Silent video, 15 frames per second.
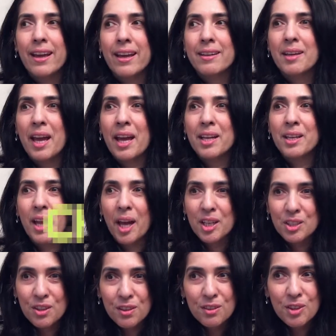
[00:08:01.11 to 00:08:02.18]

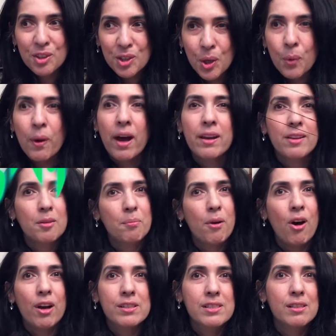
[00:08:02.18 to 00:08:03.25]
and go out
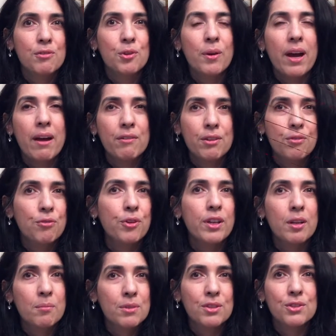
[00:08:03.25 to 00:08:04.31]
of the box if you have the
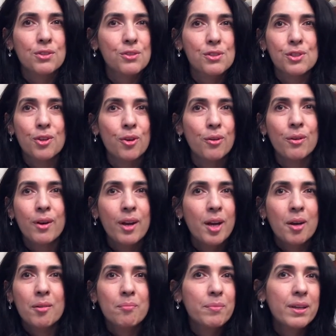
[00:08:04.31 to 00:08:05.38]
freedom to do so.
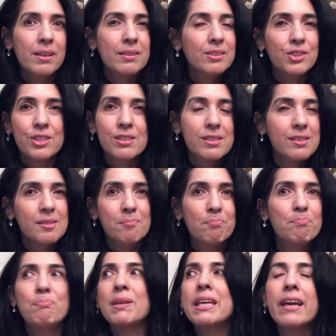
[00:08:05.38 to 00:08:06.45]
But
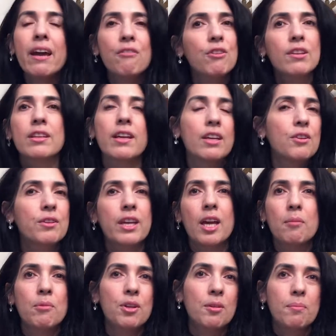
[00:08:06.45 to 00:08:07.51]
just be everything
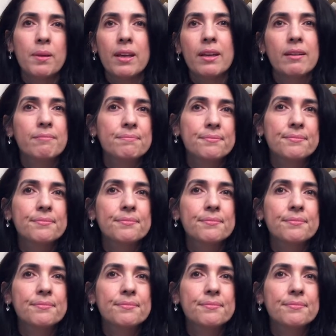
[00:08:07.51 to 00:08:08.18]
you came here to be.